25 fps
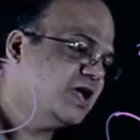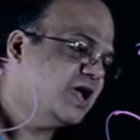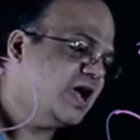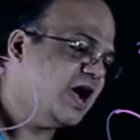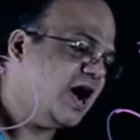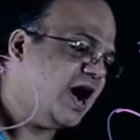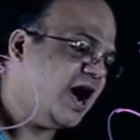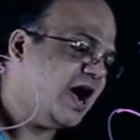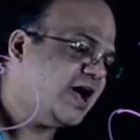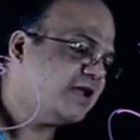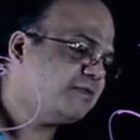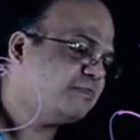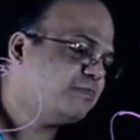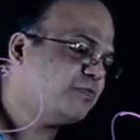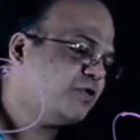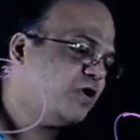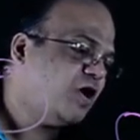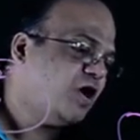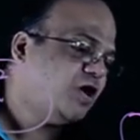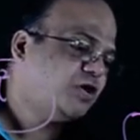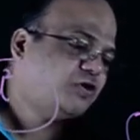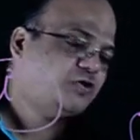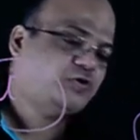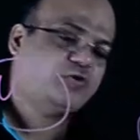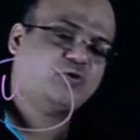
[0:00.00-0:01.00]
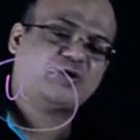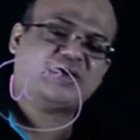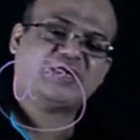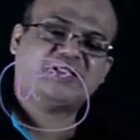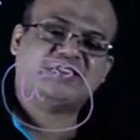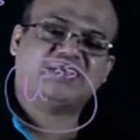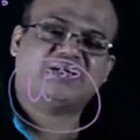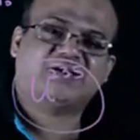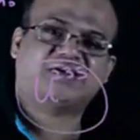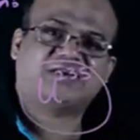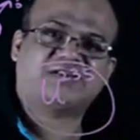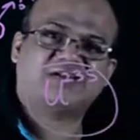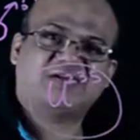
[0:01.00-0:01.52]
are brought
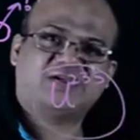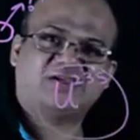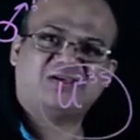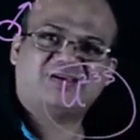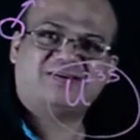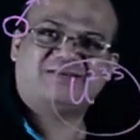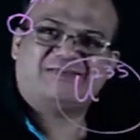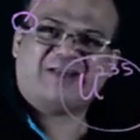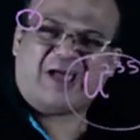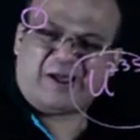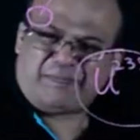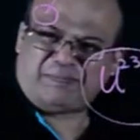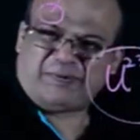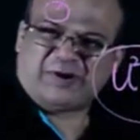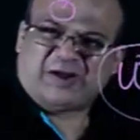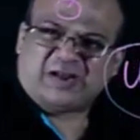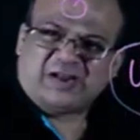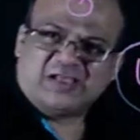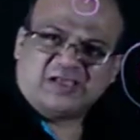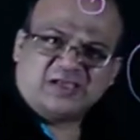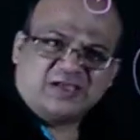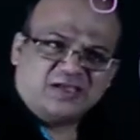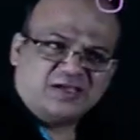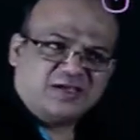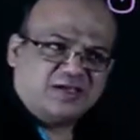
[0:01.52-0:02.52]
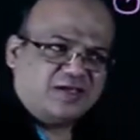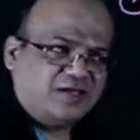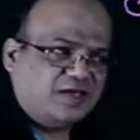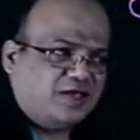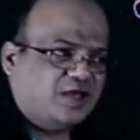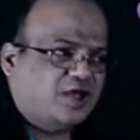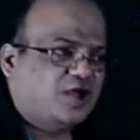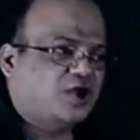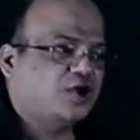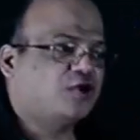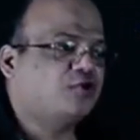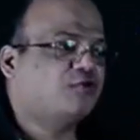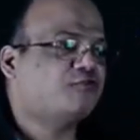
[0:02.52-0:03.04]
together rapidly
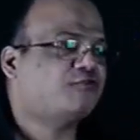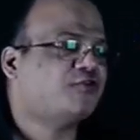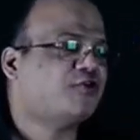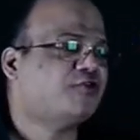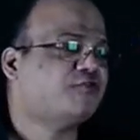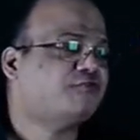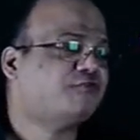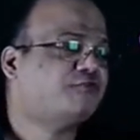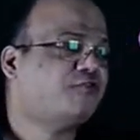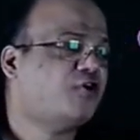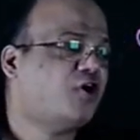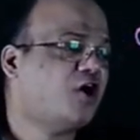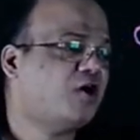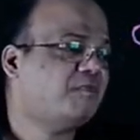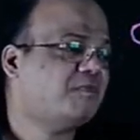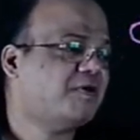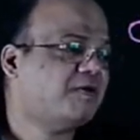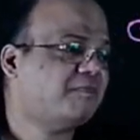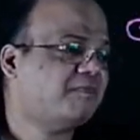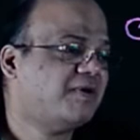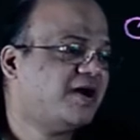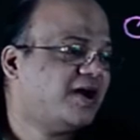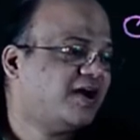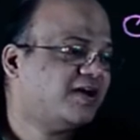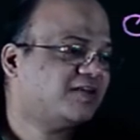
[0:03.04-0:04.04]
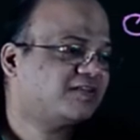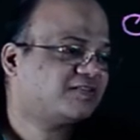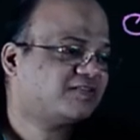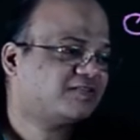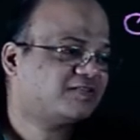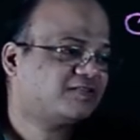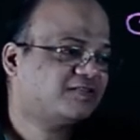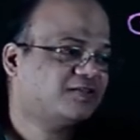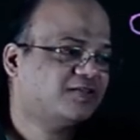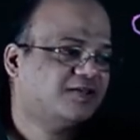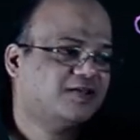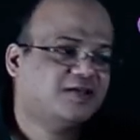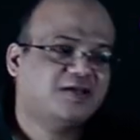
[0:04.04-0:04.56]
to form a mass